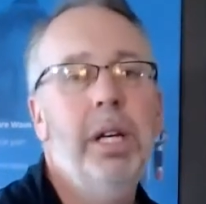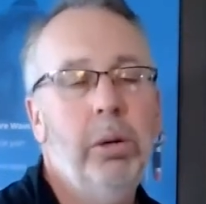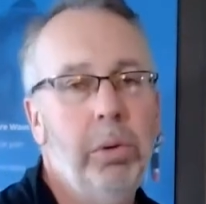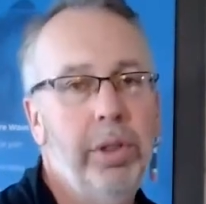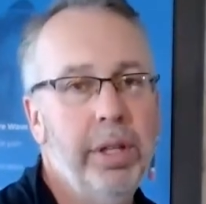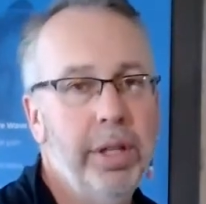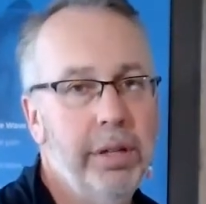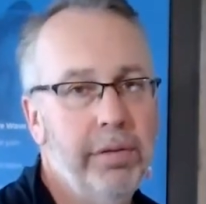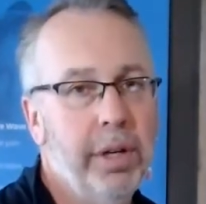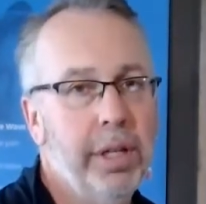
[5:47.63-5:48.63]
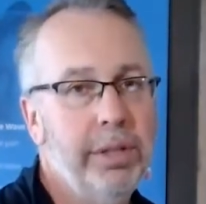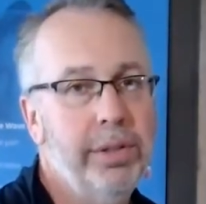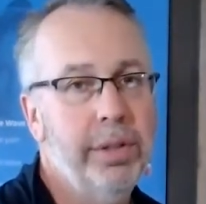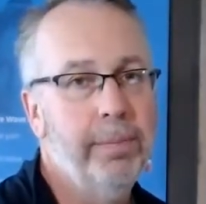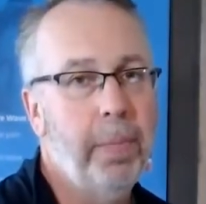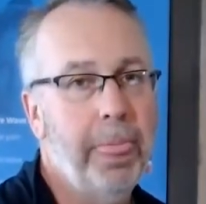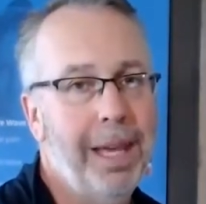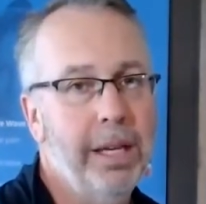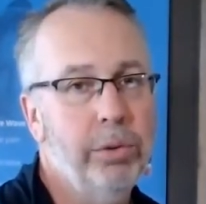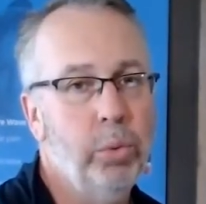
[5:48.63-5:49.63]
within the device
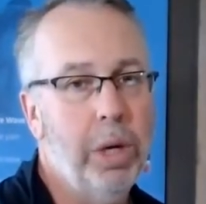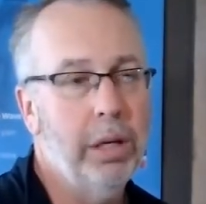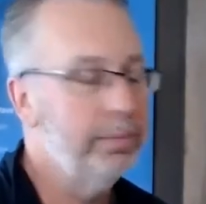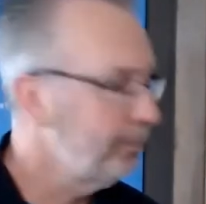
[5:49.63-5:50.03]
as well.